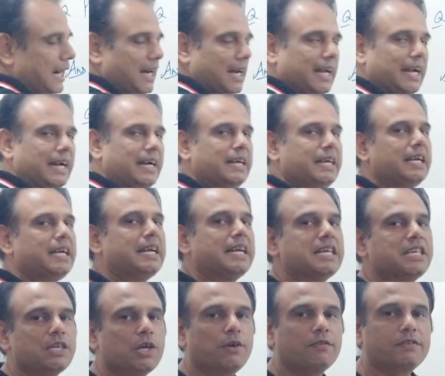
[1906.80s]

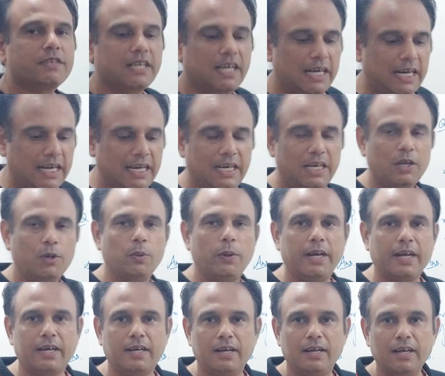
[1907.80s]
Integration of sine,
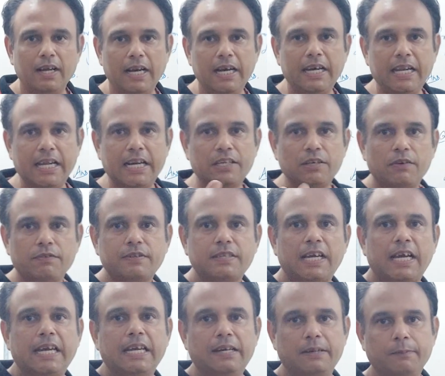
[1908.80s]
quick, integration of
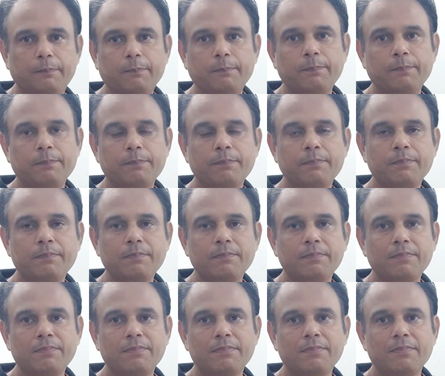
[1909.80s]
sine.
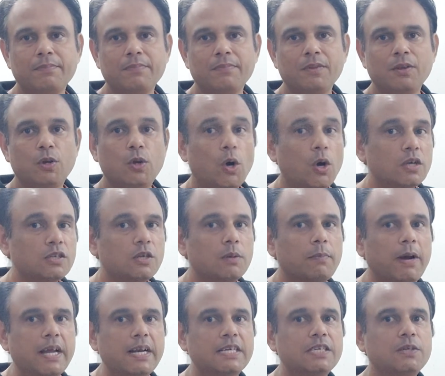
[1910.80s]
Cos or
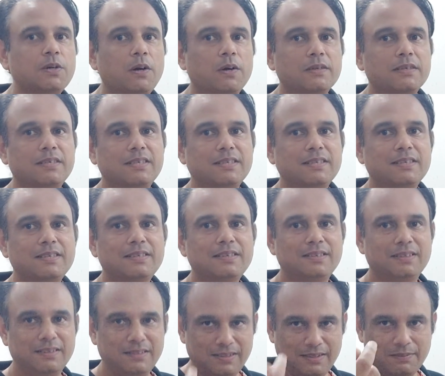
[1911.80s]
minus cos?
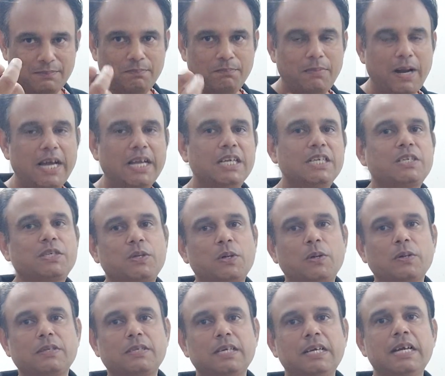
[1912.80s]
Minus
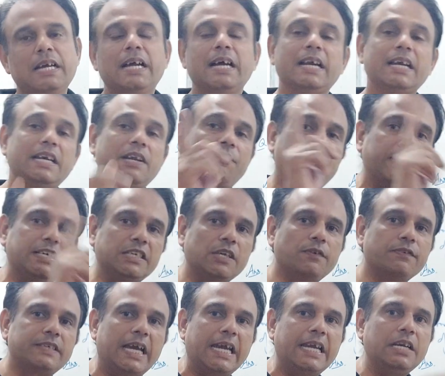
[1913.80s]
cos. Differential of
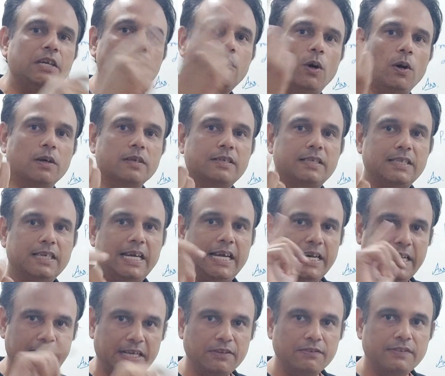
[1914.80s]
sine, cos.
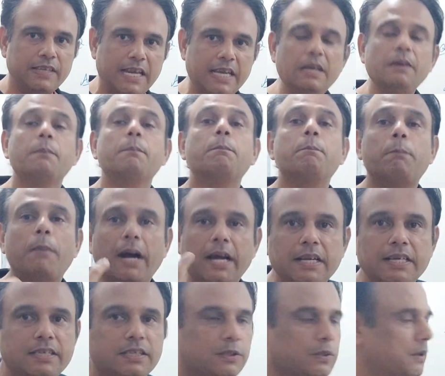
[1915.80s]
Integration of sine,
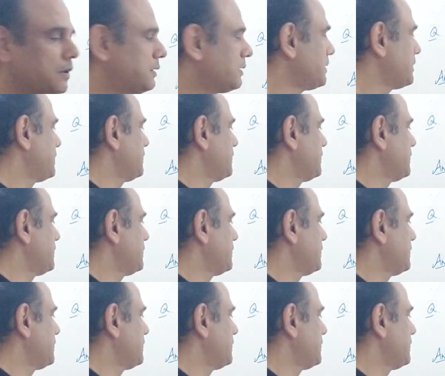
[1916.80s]
minus cos.